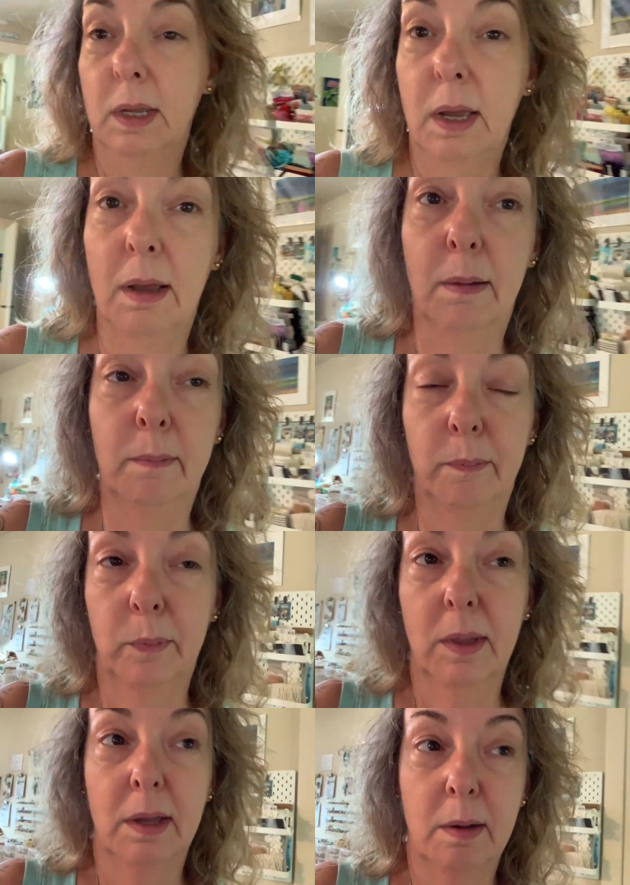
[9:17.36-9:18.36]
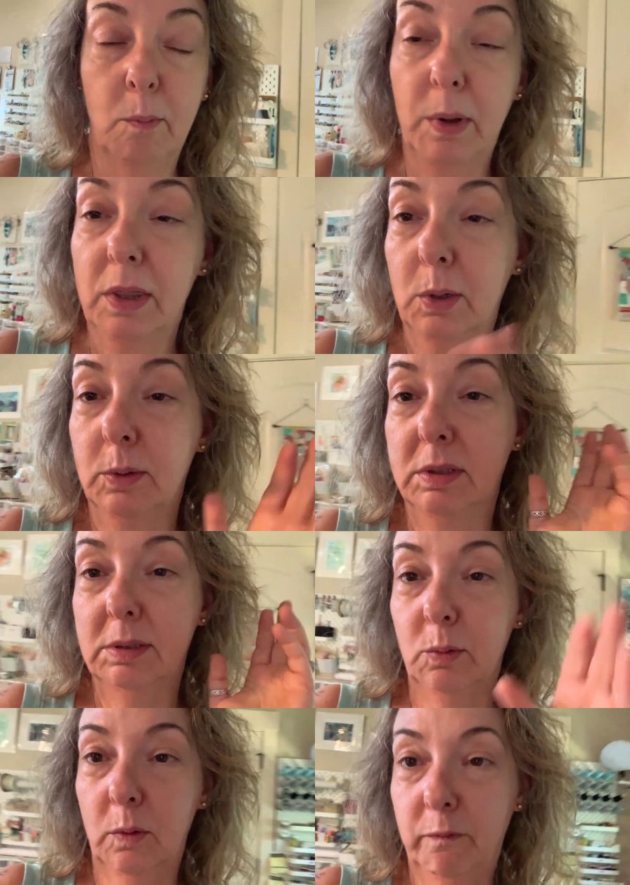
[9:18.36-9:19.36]
Um, But
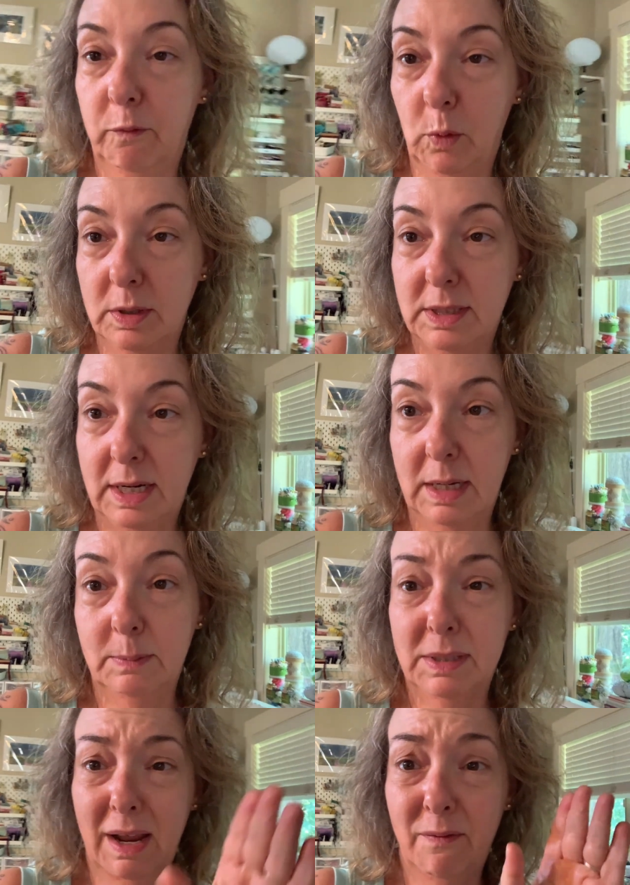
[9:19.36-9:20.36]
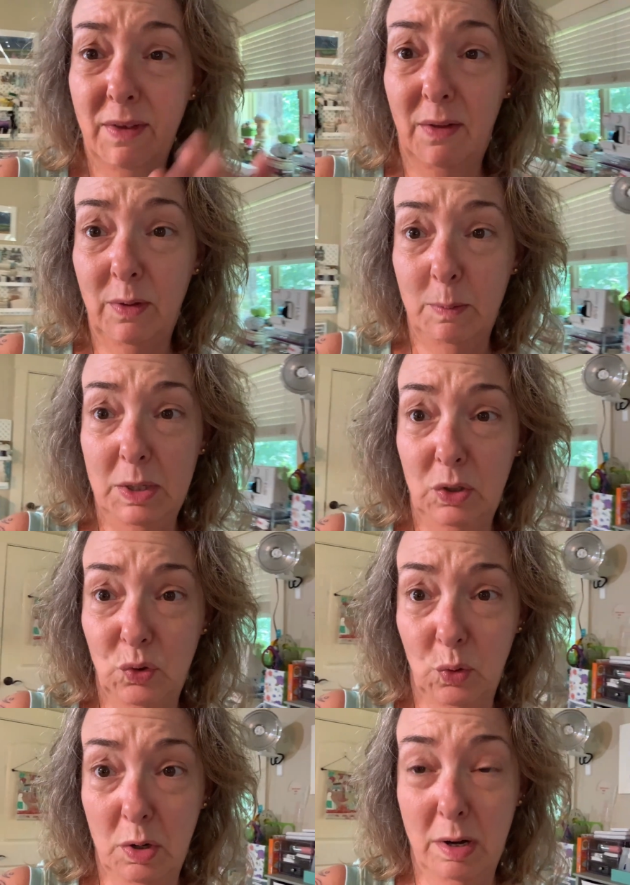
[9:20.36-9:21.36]
those four stamps, I found them in the
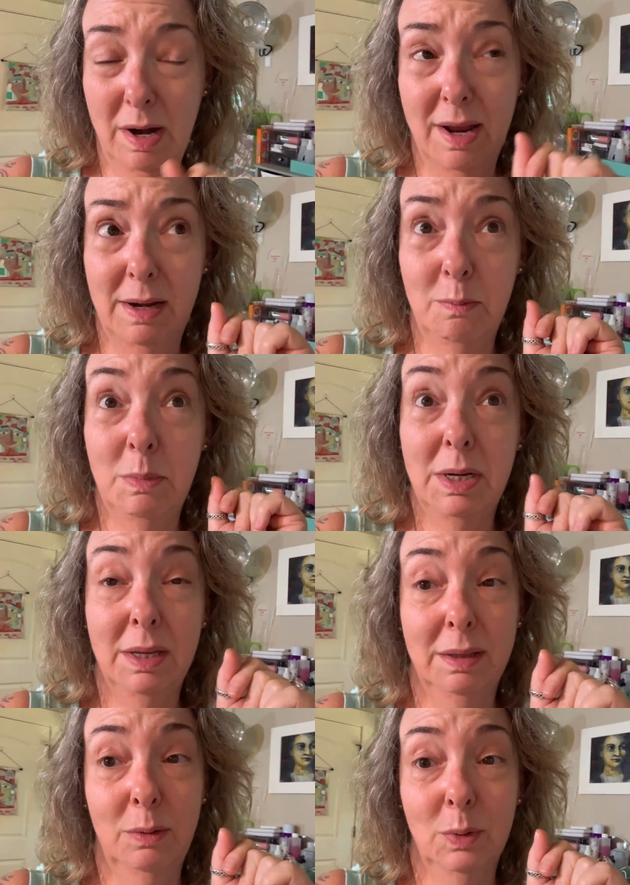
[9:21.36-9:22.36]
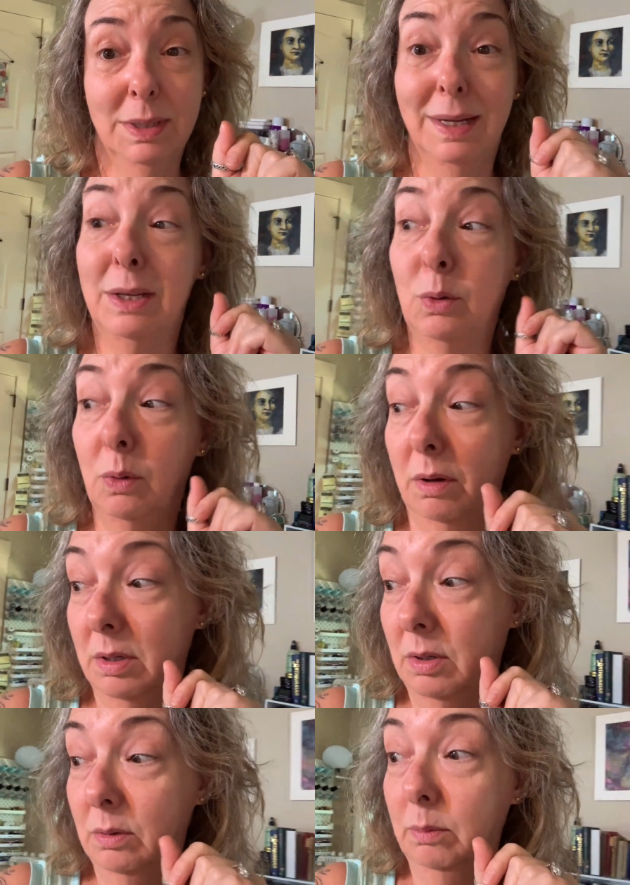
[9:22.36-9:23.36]
drawer and immediately was like, you
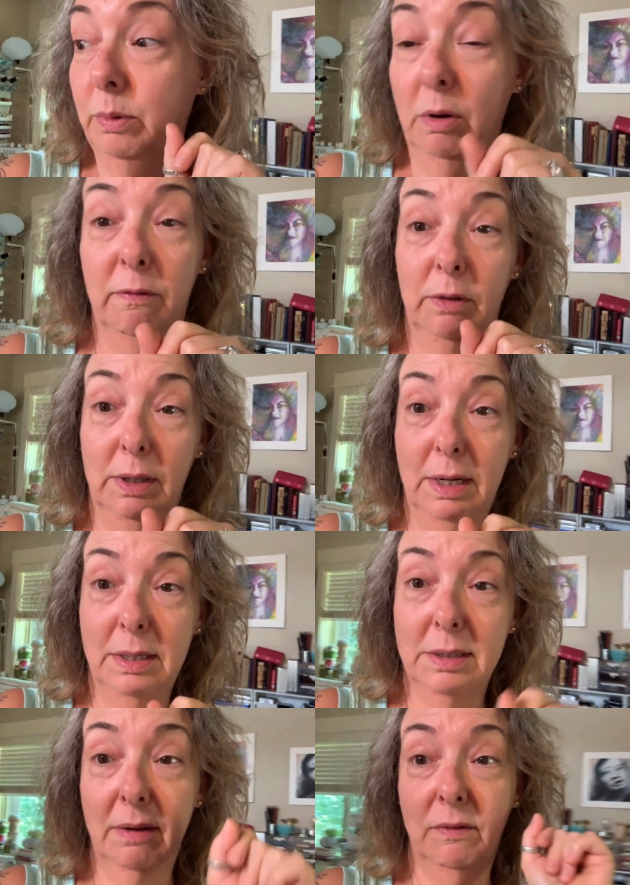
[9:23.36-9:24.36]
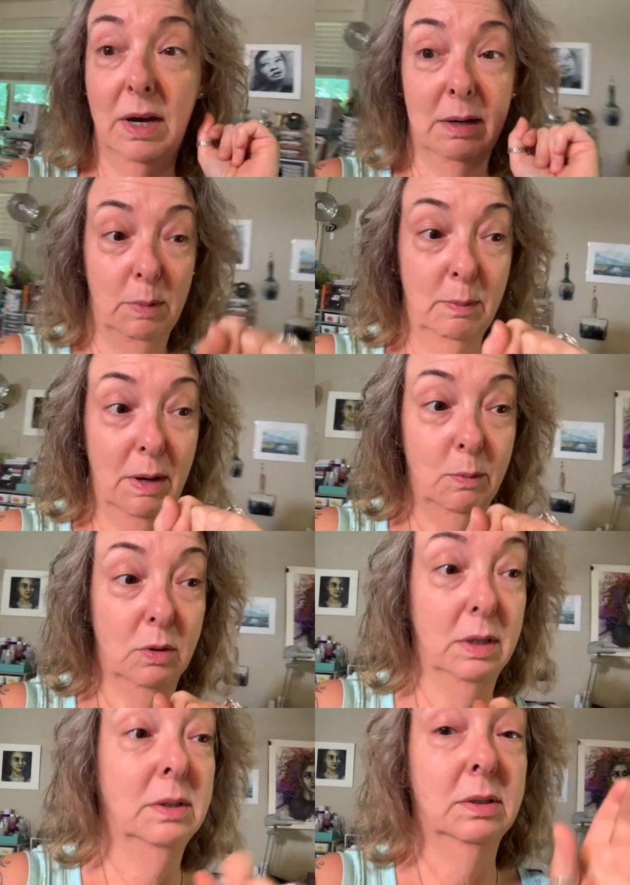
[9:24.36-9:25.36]
you beautiful ladies have got to be paper
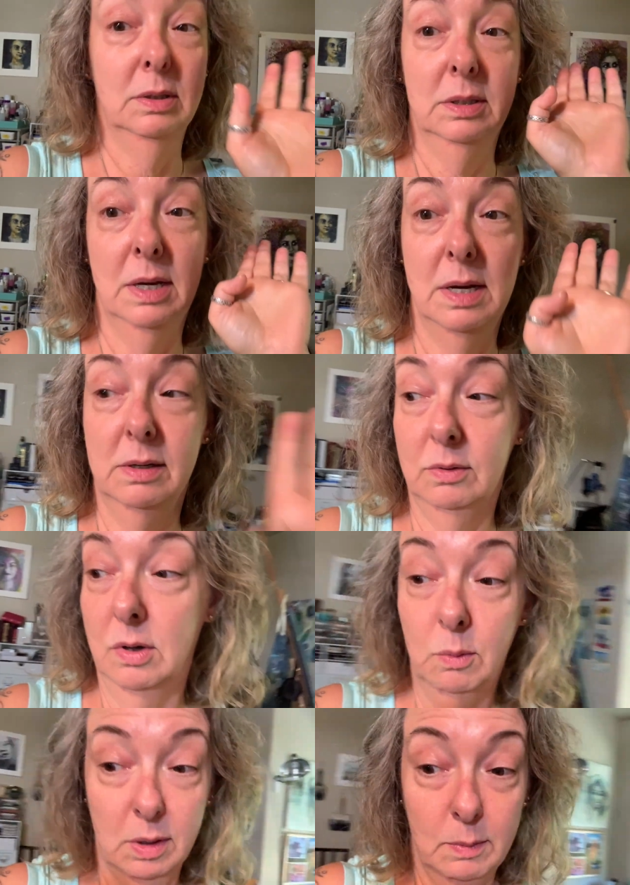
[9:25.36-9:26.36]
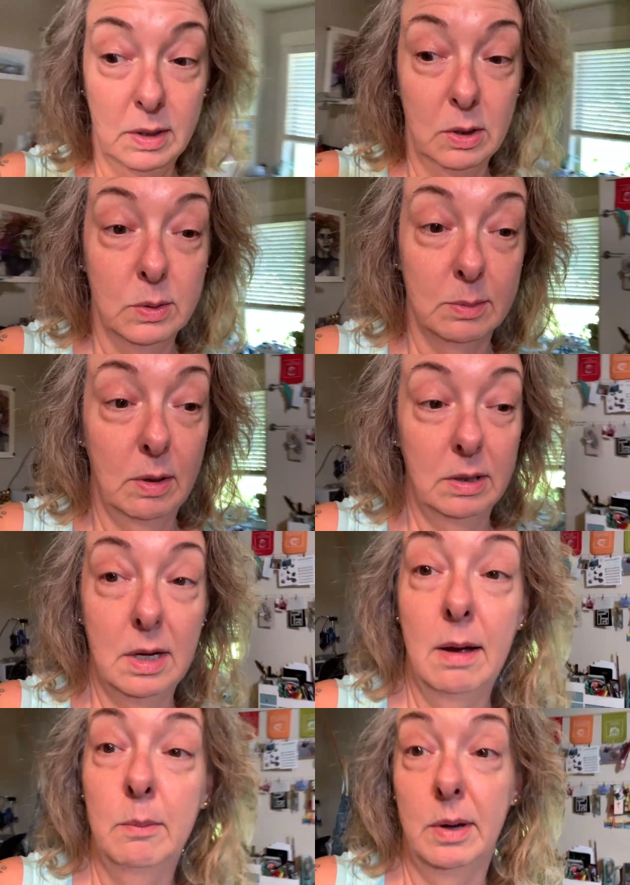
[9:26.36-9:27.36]
clusters. And I don't know what I'm going to use them on
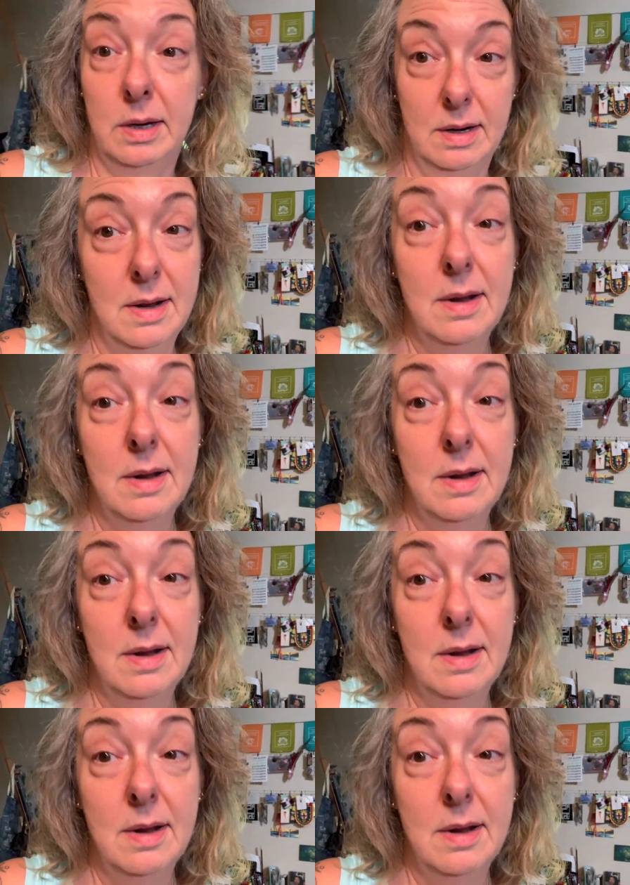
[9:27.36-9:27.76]
yet, but